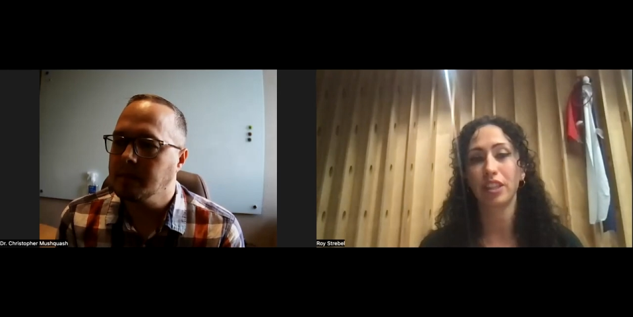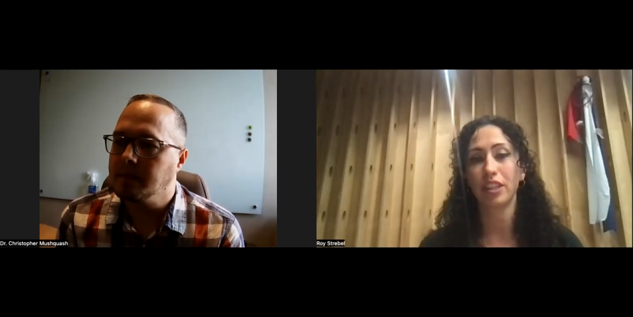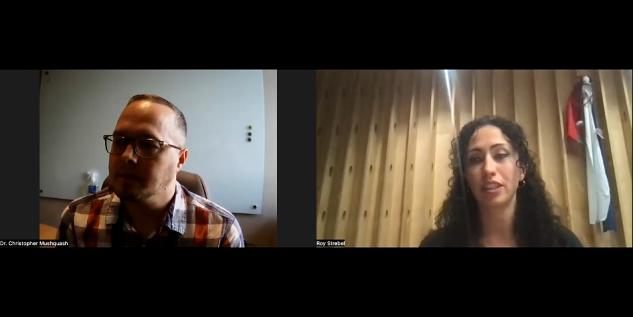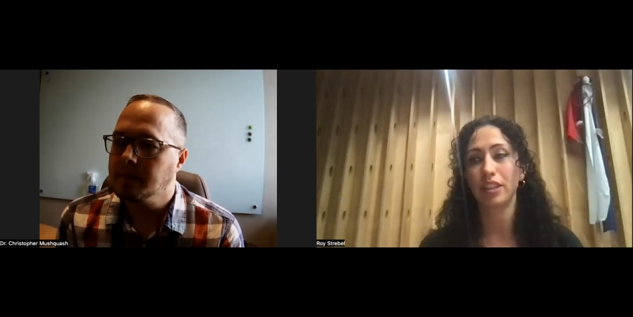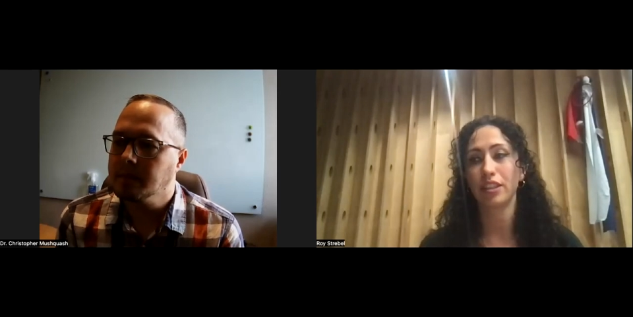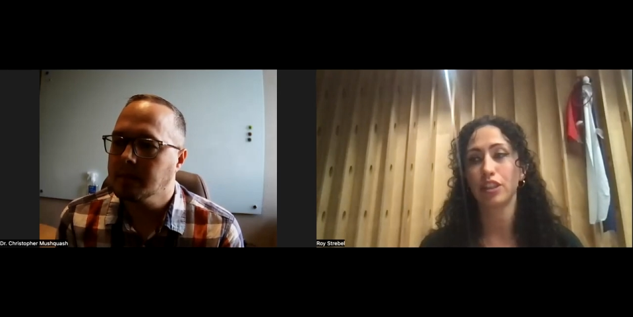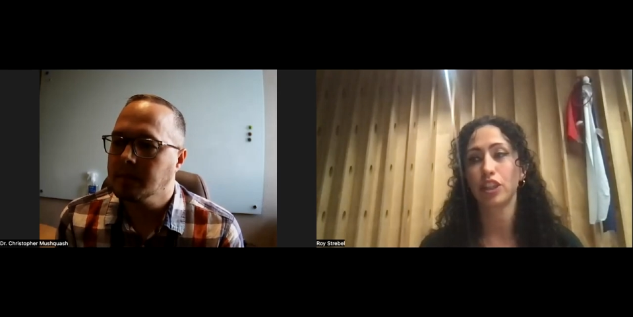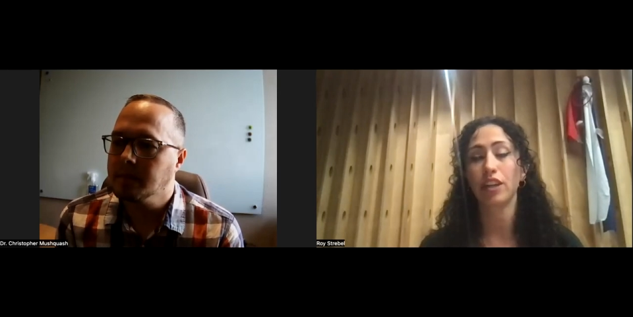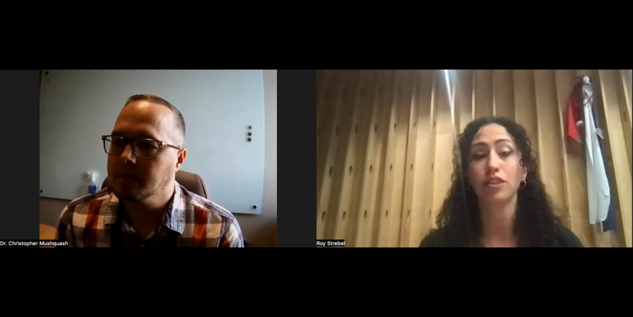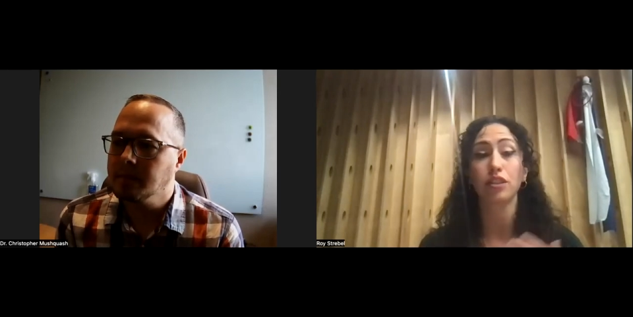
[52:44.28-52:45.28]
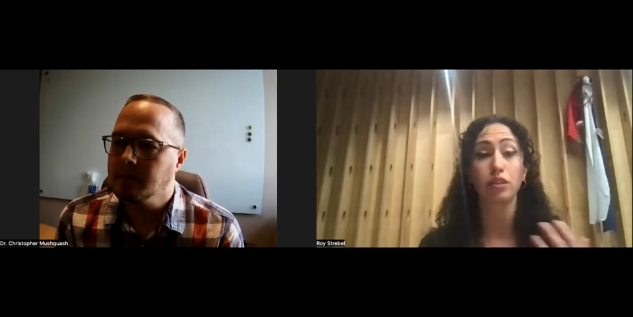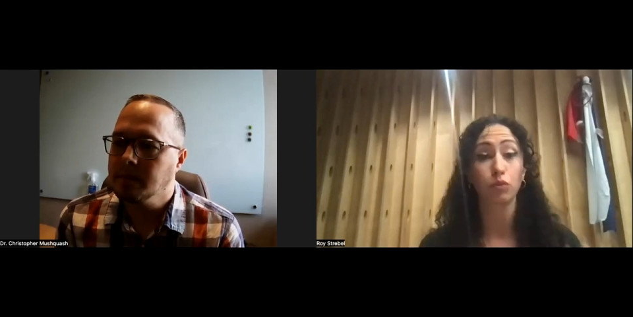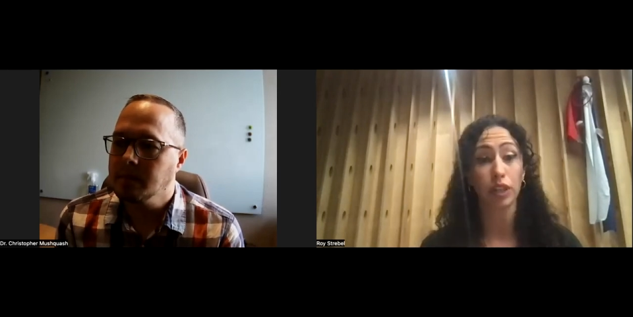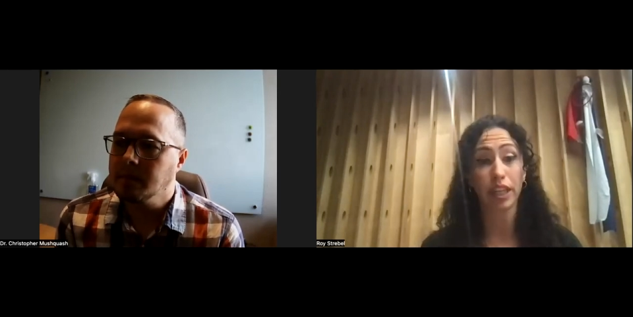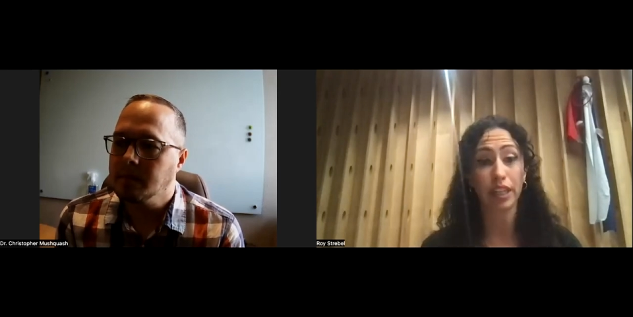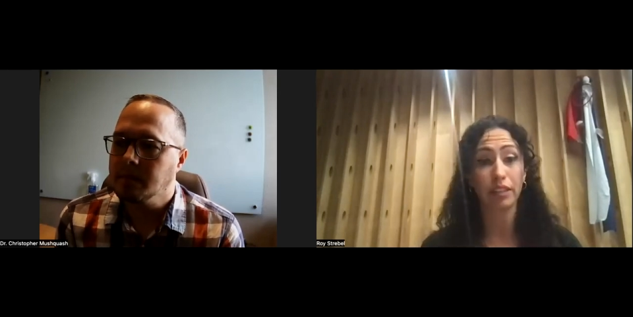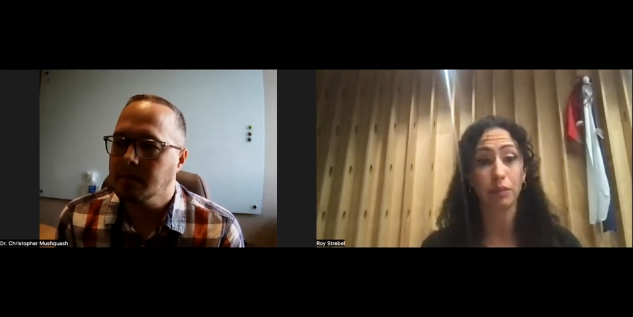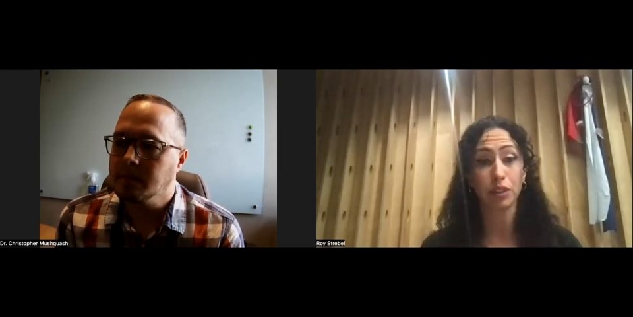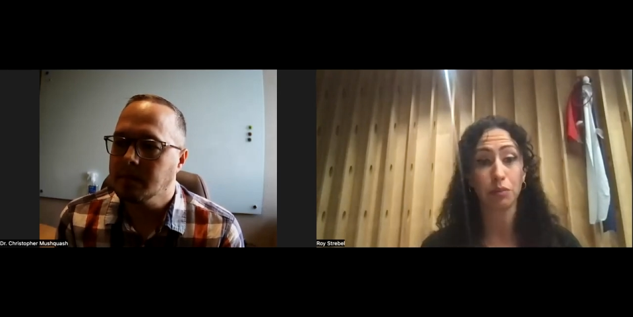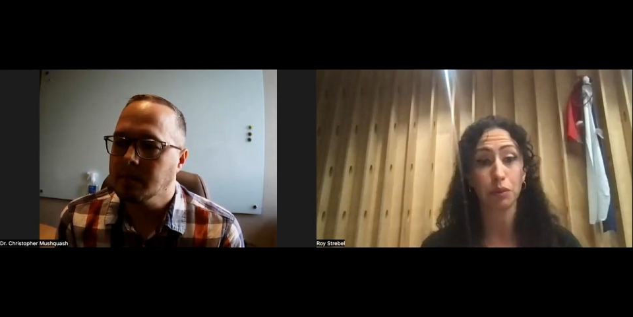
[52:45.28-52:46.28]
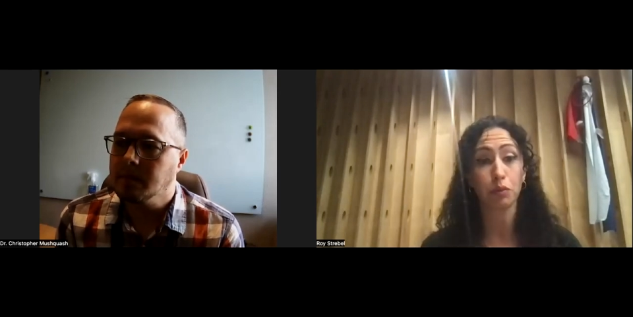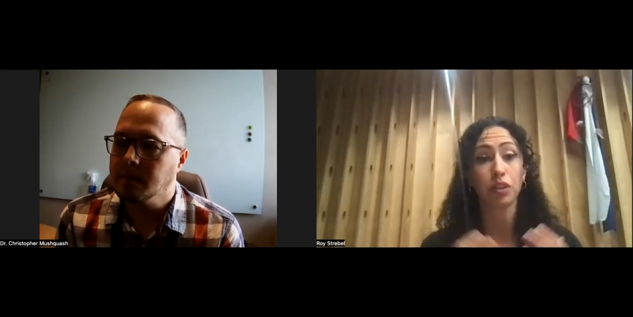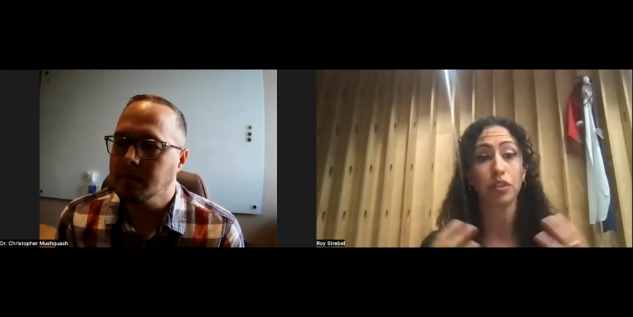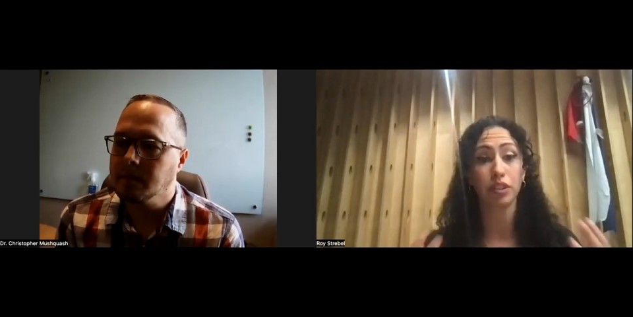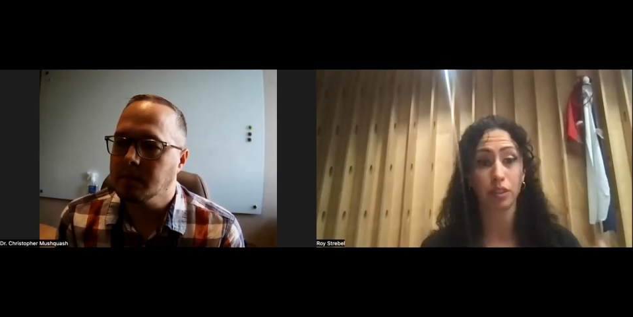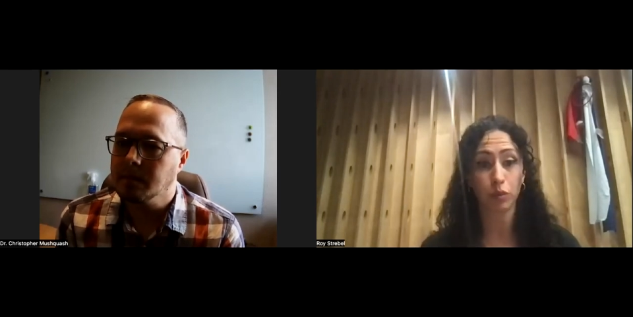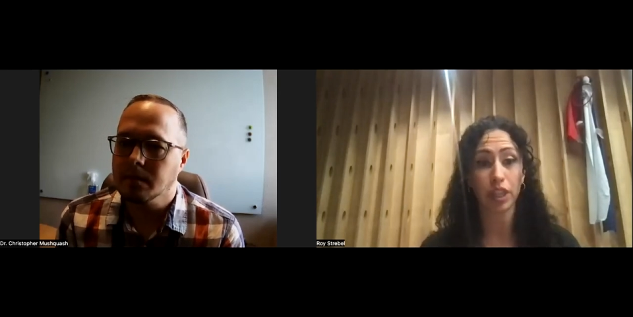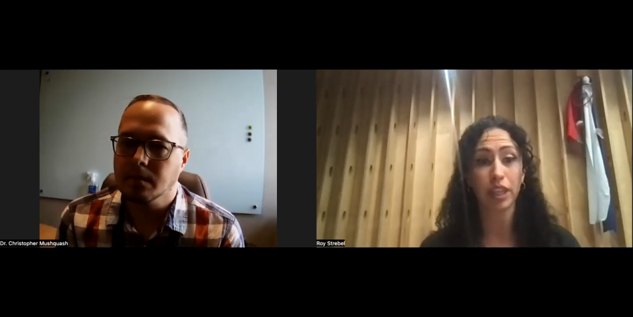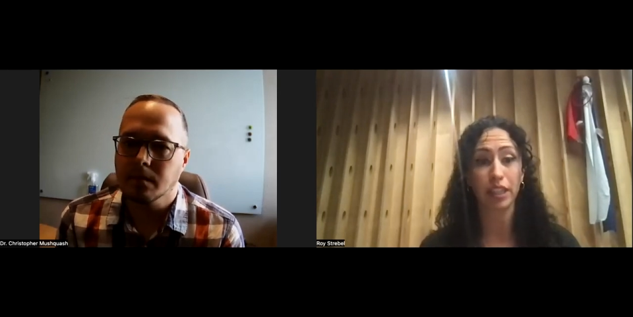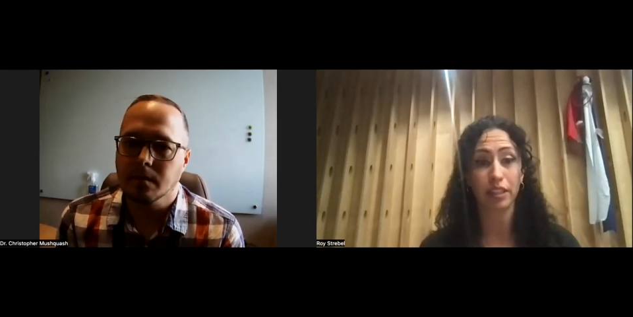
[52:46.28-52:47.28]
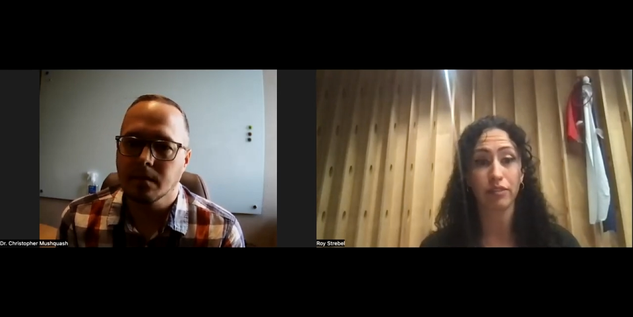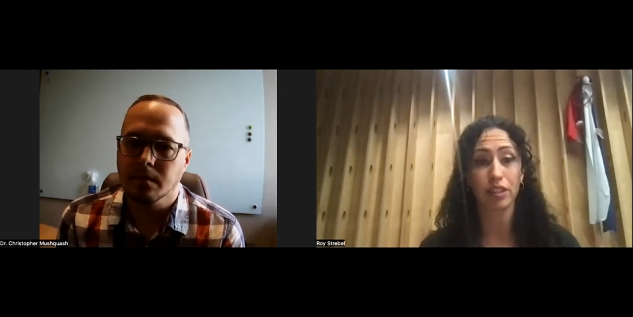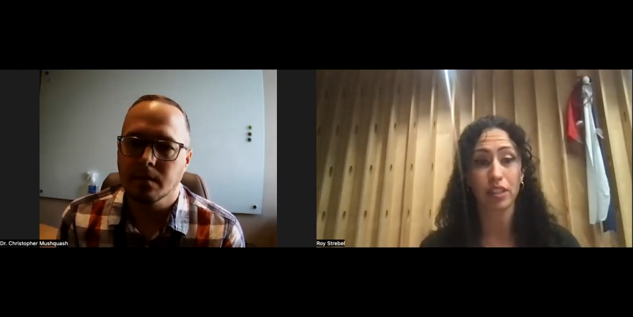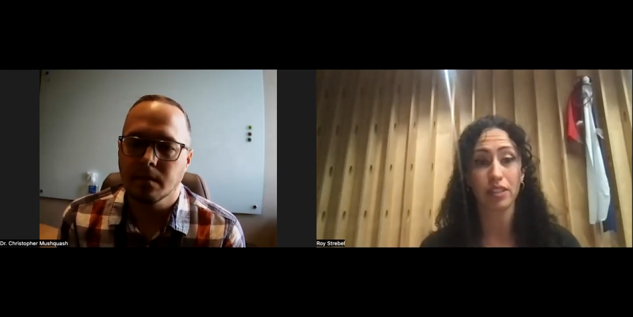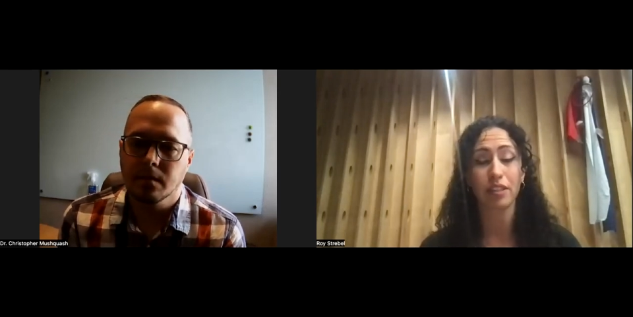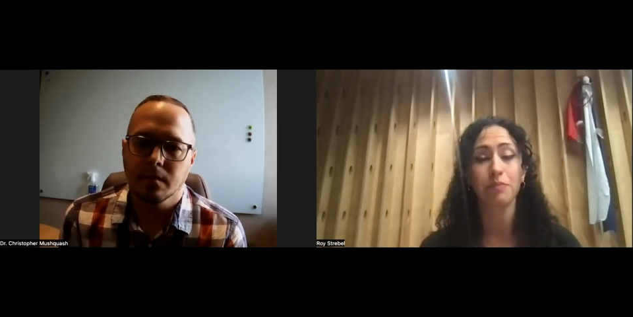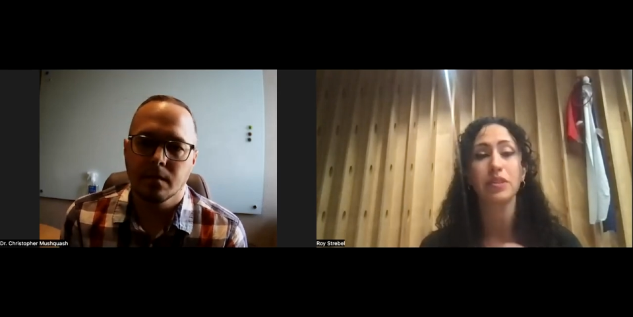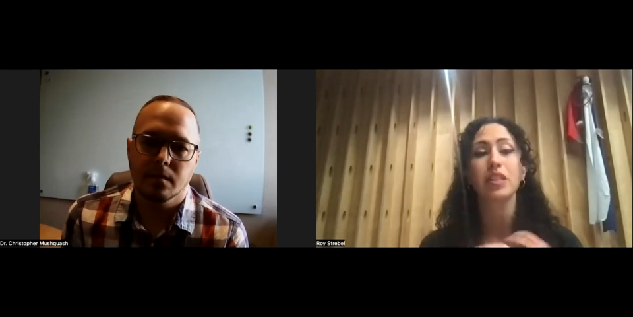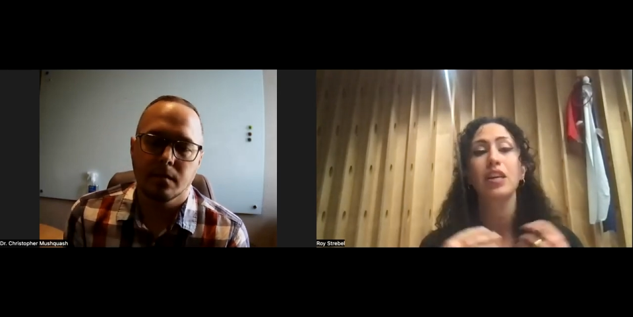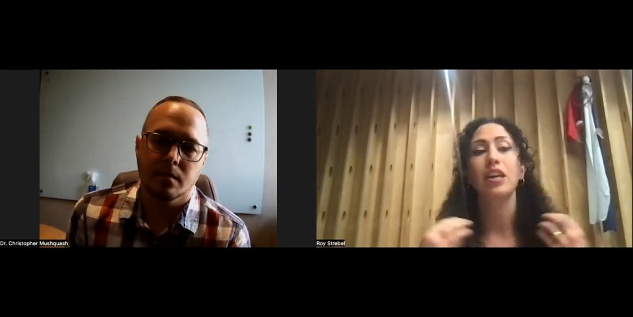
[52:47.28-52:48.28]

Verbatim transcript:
Speaker 1: the the challenges of working in multiple worlds and working in different systems